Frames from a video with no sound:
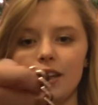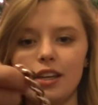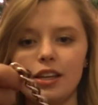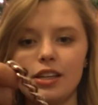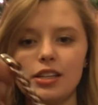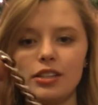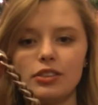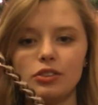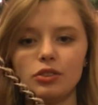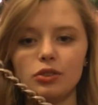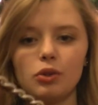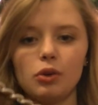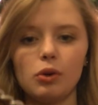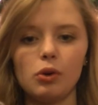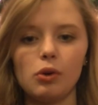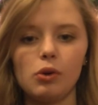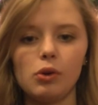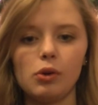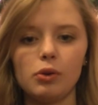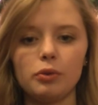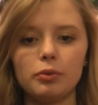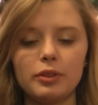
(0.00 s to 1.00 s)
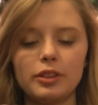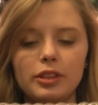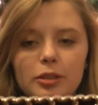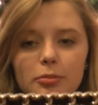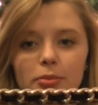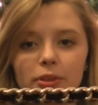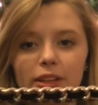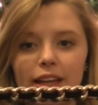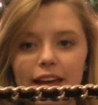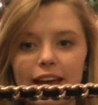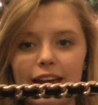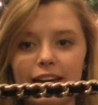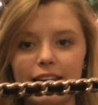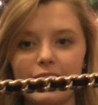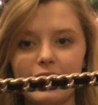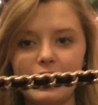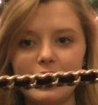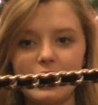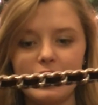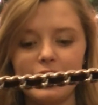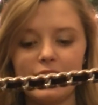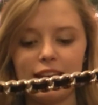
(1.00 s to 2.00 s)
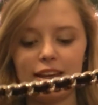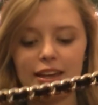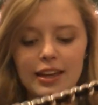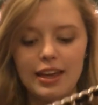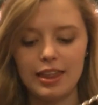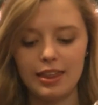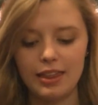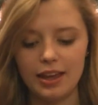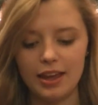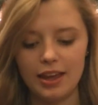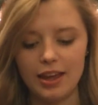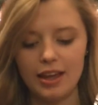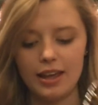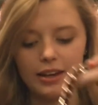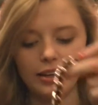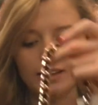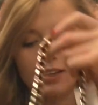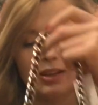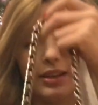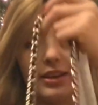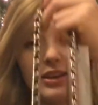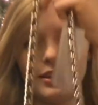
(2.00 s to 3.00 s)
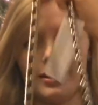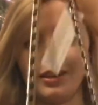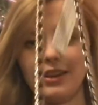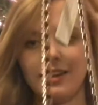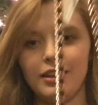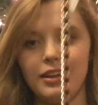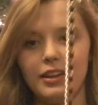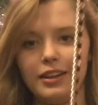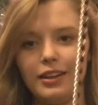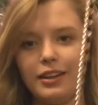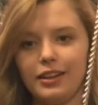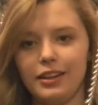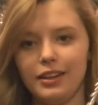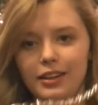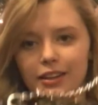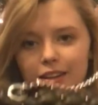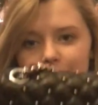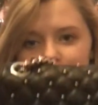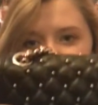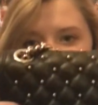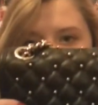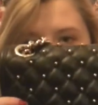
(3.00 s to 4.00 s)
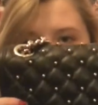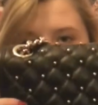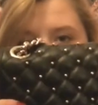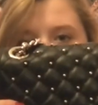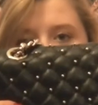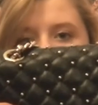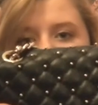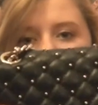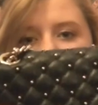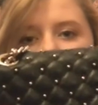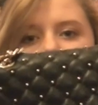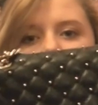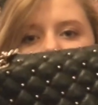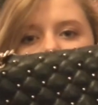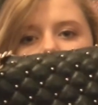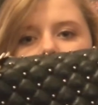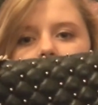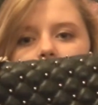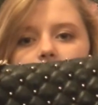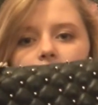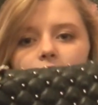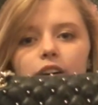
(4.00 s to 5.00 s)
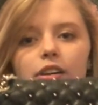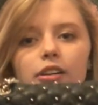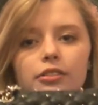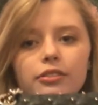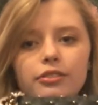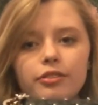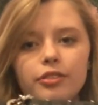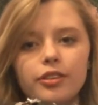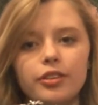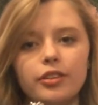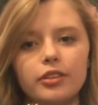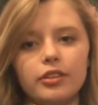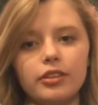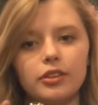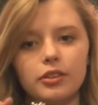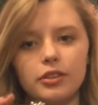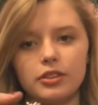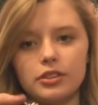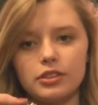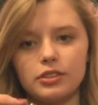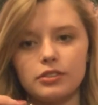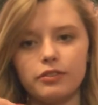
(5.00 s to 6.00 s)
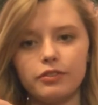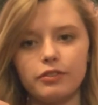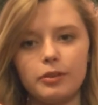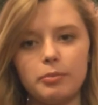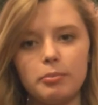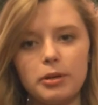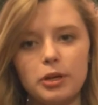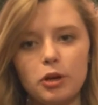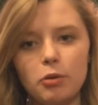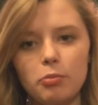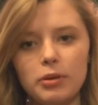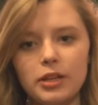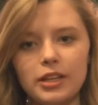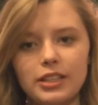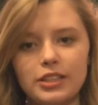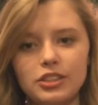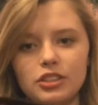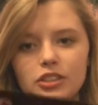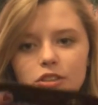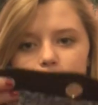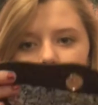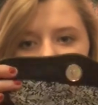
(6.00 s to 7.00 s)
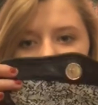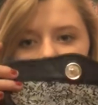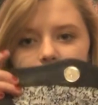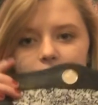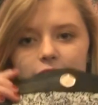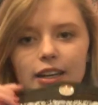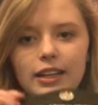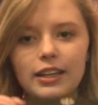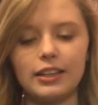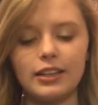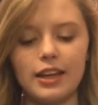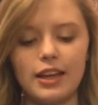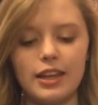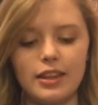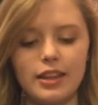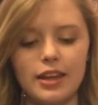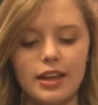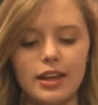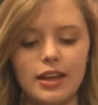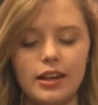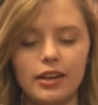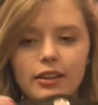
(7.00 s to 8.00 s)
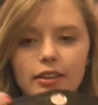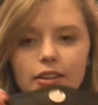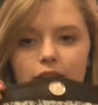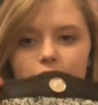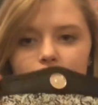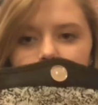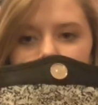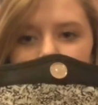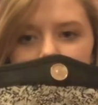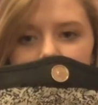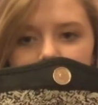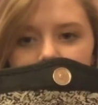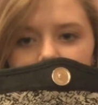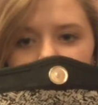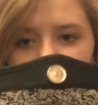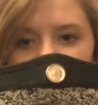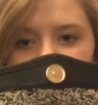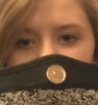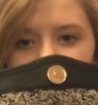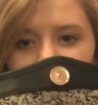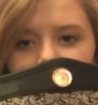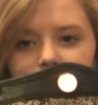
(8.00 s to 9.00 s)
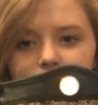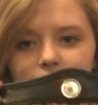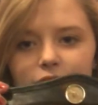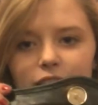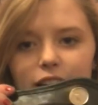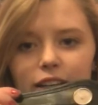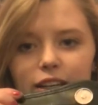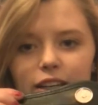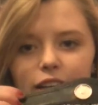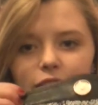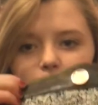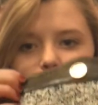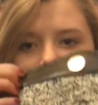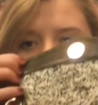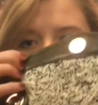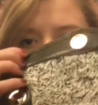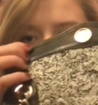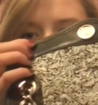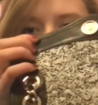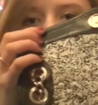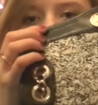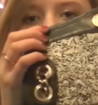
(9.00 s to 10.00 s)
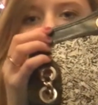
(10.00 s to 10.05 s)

is gold with the black in it, and then this is the purse itself. You can just flip it open, it's just magnetic, and then there's the pattern on the inside, and it came with a little